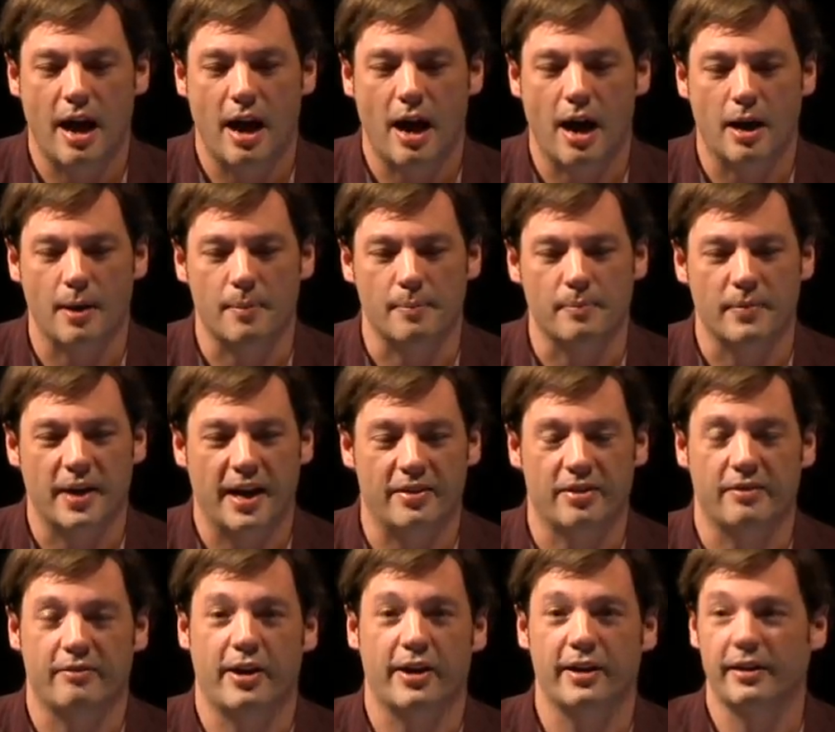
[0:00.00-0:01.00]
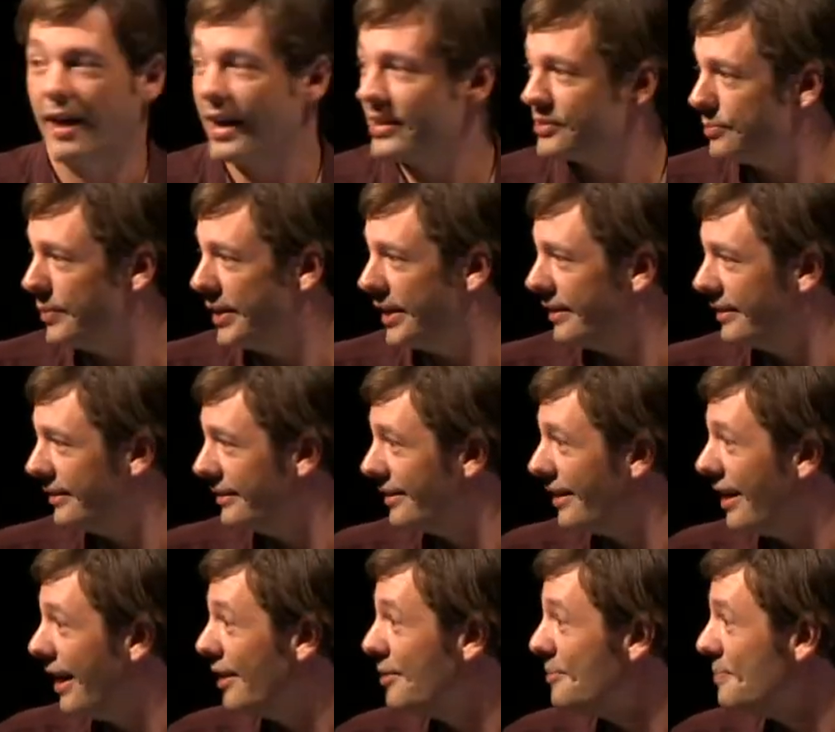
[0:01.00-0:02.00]
um, at the very last minute.
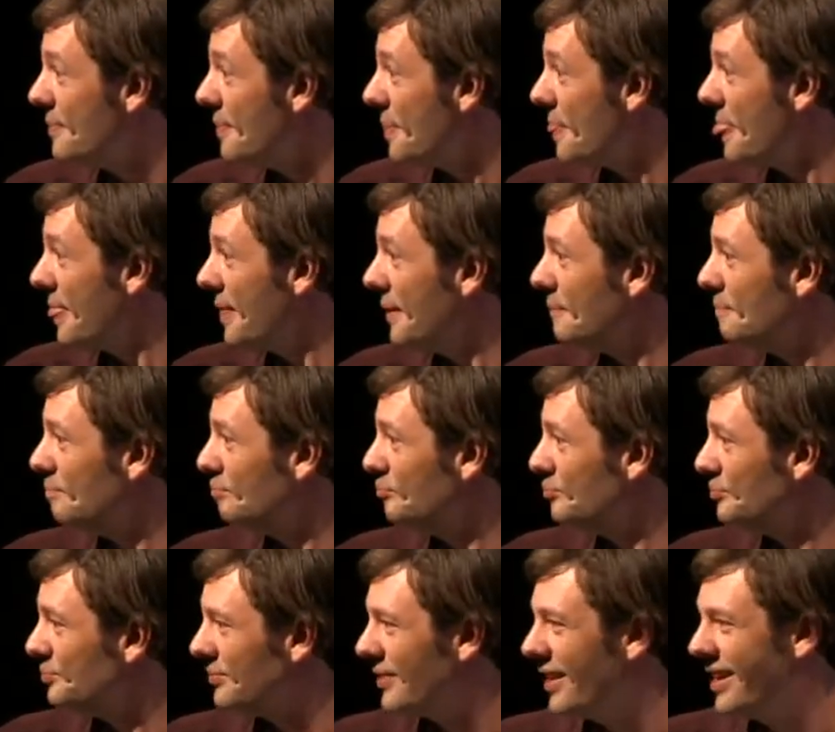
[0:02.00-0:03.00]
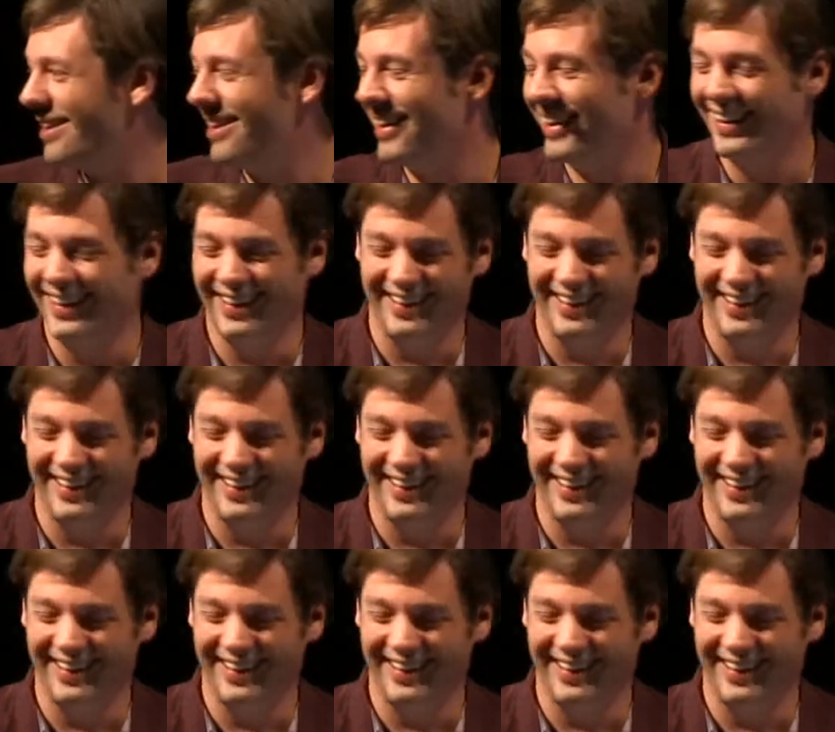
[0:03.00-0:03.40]
Huh? Melbourne?